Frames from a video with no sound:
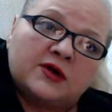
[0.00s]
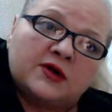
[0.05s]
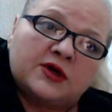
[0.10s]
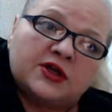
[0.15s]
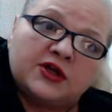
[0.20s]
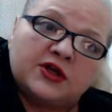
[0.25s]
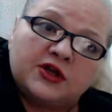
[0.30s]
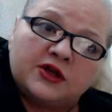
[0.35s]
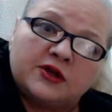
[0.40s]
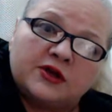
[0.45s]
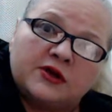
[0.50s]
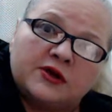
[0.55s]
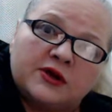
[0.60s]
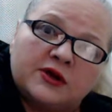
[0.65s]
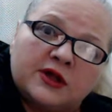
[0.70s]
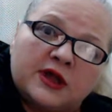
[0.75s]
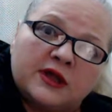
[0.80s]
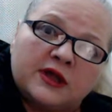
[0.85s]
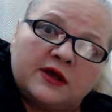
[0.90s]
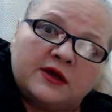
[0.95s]
Here
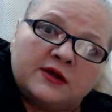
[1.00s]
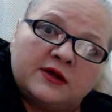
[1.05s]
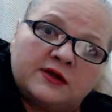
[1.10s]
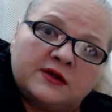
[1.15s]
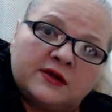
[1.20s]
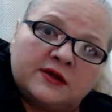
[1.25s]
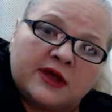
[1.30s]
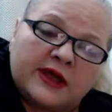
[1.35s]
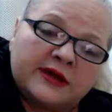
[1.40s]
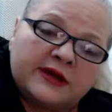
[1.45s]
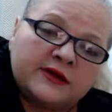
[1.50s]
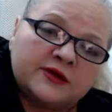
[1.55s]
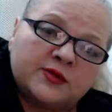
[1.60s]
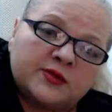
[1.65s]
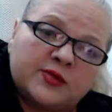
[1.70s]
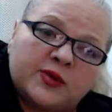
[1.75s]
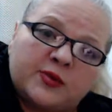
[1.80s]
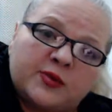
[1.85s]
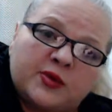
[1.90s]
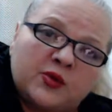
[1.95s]
in Canada,
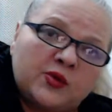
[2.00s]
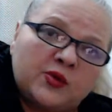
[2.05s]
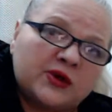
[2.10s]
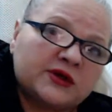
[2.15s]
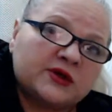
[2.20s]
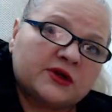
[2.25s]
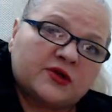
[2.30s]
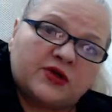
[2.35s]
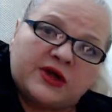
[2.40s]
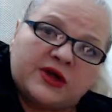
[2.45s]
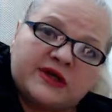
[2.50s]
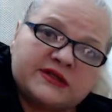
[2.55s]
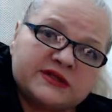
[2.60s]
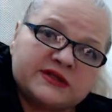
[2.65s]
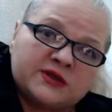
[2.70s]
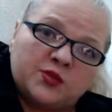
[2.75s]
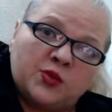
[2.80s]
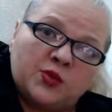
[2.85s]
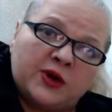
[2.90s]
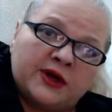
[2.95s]
people went
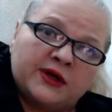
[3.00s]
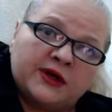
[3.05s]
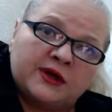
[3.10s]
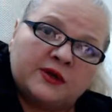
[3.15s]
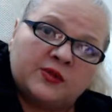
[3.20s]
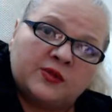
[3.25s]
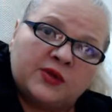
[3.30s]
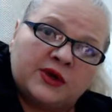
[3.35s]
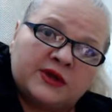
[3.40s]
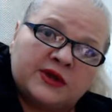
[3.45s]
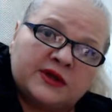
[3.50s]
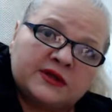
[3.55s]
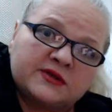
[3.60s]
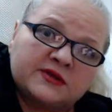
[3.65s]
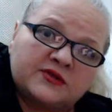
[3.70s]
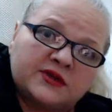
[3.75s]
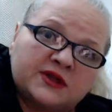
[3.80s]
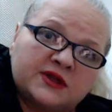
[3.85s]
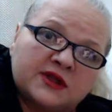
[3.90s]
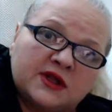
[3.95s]
crazy when
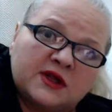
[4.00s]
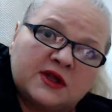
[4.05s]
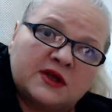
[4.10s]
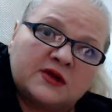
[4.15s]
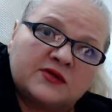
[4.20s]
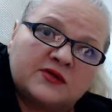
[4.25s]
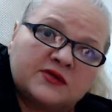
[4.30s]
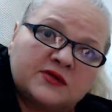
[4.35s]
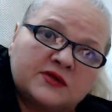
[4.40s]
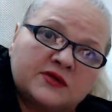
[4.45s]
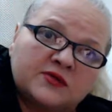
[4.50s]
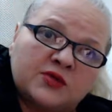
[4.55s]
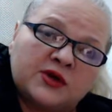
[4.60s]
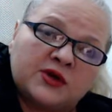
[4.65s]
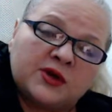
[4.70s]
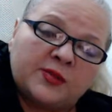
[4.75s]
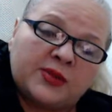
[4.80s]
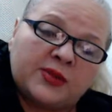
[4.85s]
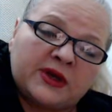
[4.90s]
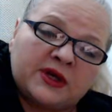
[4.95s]

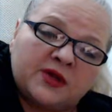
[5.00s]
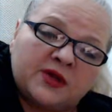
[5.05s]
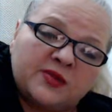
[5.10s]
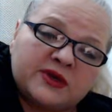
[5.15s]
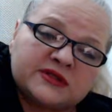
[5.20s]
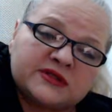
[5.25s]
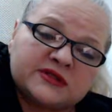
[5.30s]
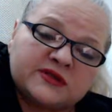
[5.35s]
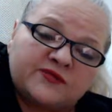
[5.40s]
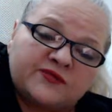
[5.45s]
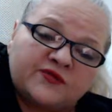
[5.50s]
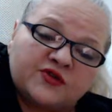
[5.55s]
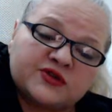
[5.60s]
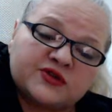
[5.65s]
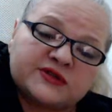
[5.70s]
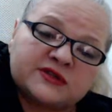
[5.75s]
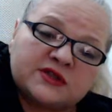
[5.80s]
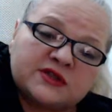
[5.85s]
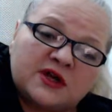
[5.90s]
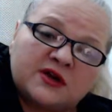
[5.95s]
the pandemic
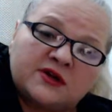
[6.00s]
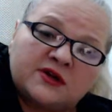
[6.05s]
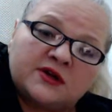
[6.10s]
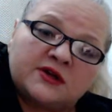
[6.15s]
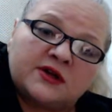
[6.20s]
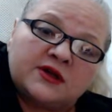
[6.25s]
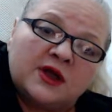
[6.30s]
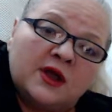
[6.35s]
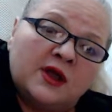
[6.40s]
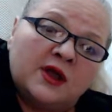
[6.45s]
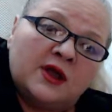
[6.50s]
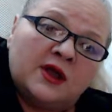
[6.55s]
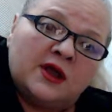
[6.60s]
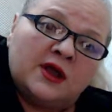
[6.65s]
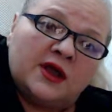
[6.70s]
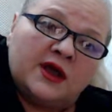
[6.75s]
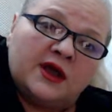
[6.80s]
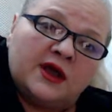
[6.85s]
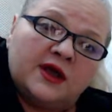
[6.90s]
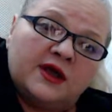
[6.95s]
first started,
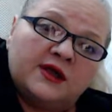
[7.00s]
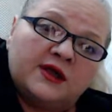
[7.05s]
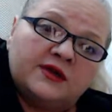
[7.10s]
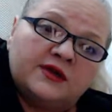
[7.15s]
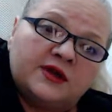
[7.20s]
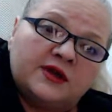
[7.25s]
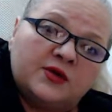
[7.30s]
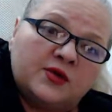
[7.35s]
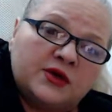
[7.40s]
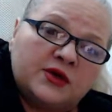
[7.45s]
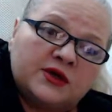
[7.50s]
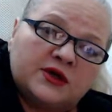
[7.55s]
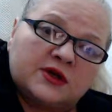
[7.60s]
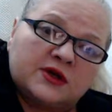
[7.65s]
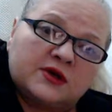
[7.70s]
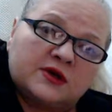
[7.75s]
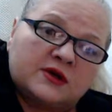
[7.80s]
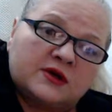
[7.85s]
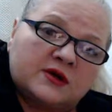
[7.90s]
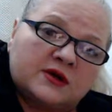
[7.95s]
and they went
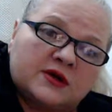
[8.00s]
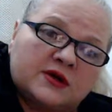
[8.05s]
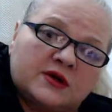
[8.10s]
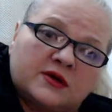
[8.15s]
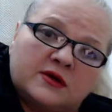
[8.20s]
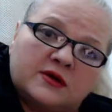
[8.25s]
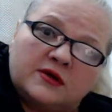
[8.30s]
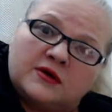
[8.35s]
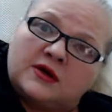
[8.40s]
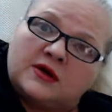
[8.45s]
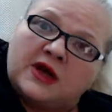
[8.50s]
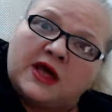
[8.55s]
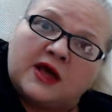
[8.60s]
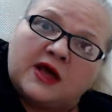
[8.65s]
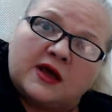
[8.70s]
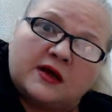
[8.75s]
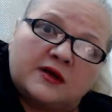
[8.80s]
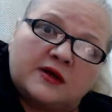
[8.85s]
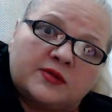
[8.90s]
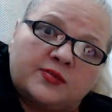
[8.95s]

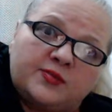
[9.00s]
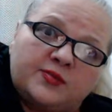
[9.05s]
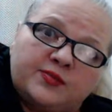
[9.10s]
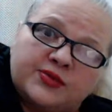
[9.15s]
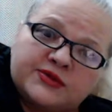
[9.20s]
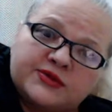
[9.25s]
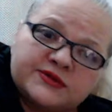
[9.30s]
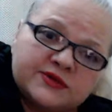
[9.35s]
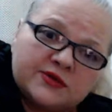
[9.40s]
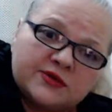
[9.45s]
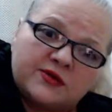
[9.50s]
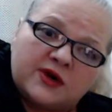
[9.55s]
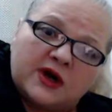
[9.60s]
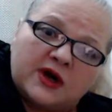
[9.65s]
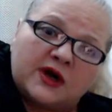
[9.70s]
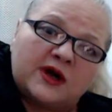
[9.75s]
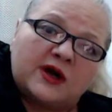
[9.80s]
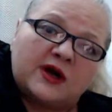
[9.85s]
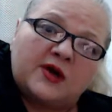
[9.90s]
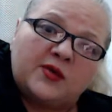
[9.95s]
like
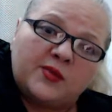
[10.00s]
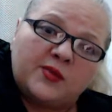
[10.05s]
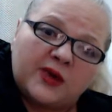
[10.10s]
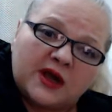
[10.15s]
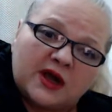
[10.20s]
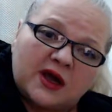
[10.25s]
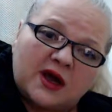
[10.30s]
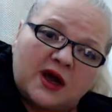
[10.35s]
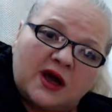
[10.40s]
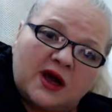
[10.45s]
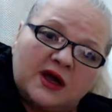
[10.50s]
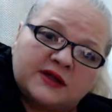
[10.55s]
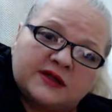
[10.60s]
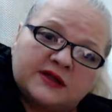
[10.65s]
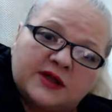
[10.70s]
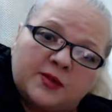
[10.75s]
bazooka. Oh my God!